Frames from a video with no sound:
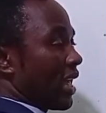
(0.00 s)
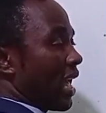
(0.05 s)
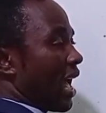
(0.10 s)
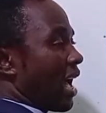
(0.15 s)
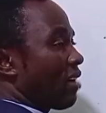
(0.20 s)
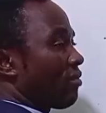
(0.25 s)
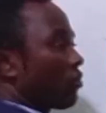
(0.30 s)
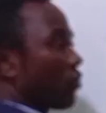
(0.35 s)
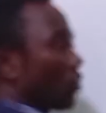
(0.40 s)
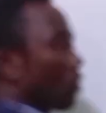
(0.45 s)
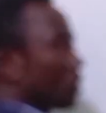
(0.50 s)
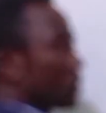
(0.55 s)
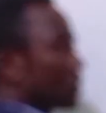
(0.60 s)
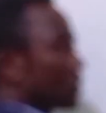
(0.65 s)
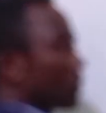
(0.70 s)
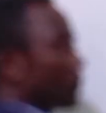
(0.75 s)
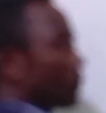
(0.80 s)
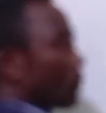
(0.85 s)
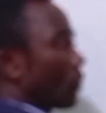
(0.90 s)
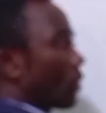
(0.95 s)
They have
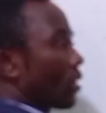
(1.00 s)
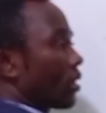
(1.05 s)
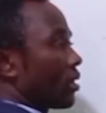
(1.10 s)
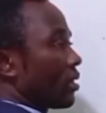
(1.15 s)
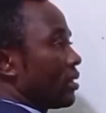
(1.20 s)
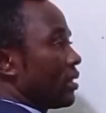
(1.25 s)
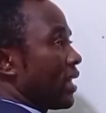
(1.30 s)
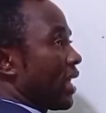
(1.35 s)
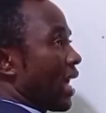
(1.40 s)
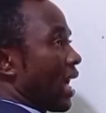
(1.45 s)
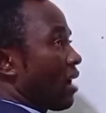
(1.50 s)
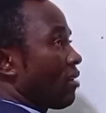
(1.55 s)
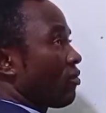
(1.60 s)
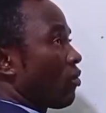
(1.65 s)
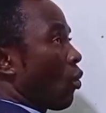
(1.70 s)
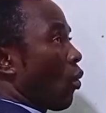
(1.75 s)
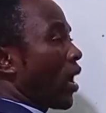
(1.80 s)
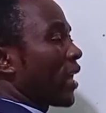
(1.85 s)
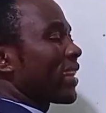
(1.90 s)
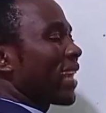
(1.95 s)
what? They
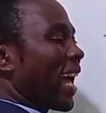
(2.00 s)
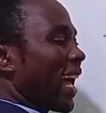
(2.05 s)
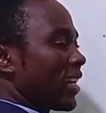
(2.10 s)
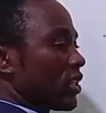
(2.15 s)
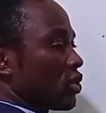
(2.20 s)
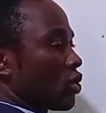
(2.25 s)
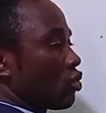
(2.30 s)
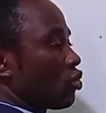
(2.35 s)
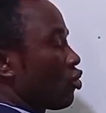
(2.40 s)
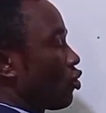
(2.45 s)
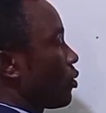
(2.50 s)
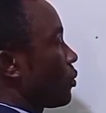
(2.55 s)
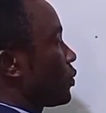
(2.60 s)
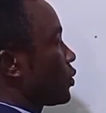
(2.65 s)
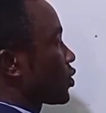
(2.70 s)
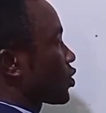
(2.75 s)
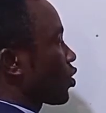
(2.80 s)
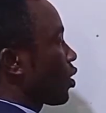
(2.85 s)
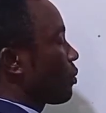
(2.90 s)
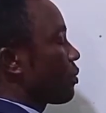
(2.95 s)
have one isotope.
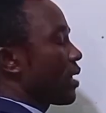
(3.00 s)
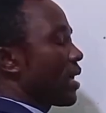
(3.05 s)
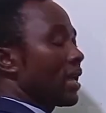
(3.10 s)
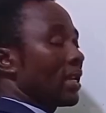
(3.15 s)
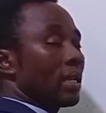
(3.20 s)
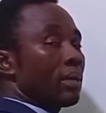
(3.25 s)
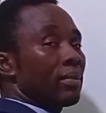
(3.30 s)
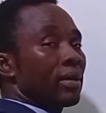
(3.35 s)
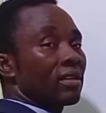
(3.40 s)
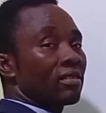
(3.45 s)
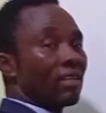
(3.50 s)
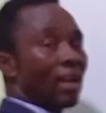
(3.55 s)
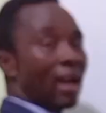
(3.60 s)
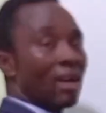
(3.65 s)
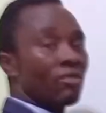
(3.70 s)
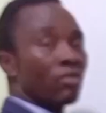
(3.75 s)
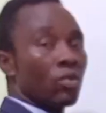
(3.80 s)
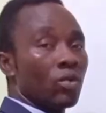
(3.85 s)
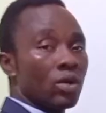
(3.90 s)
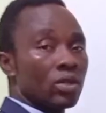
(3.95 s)
Some elements
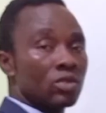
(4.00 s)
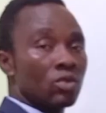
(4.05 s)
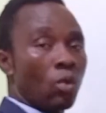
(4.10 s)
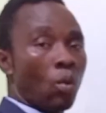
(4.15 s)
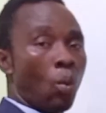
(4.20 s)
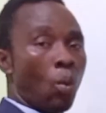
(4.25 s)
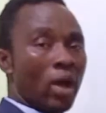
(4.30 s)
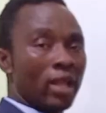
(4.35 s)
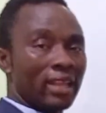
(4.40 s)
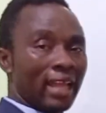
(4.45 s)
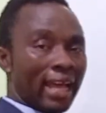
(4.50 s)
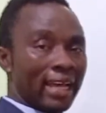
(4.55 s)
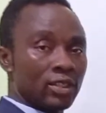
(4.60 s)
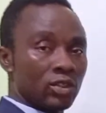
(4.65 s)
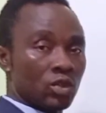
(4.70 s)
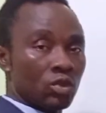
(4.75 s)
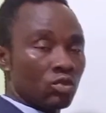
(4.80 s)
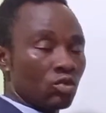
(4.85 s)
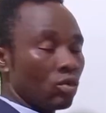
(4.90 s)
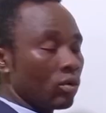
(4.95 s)
have what? One
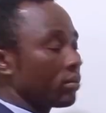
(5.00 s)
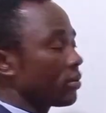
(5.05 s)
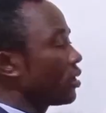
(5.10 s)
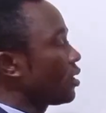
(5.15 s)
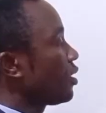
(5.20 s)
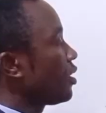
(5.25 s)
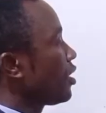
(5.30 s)
isotope.